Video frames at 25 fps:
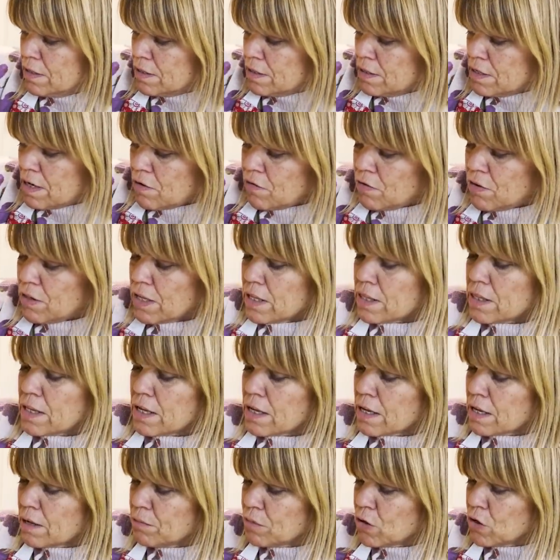Definitely
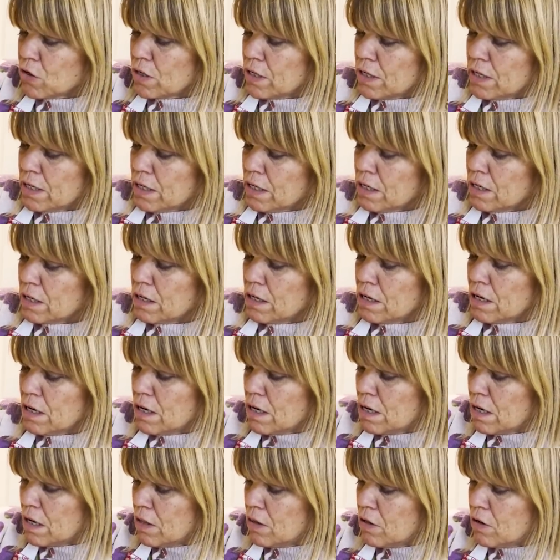think I'm gonna need
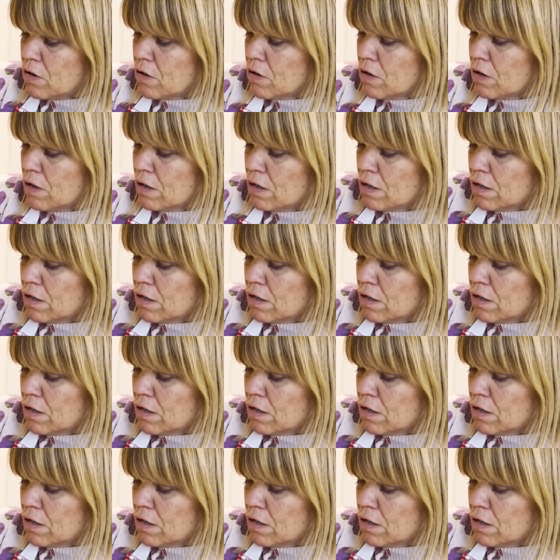another